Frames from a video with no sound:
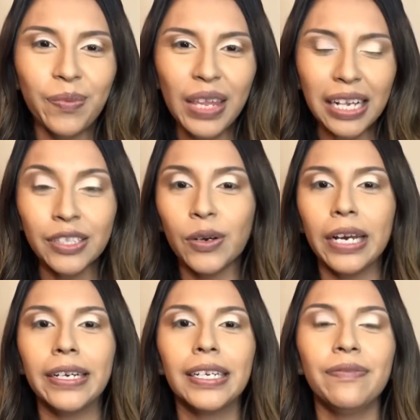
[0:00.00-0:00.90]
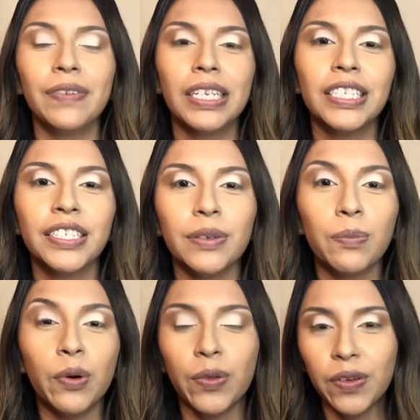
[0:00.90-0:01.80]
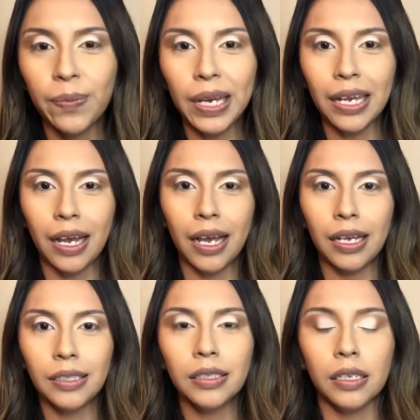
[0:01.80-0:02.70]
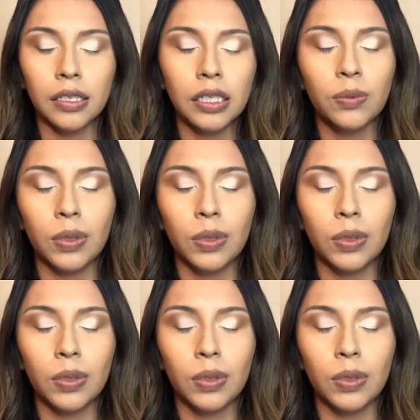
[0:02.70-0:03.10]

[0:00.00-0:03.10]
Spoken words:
so Erica finished both of my eyes. Here's what the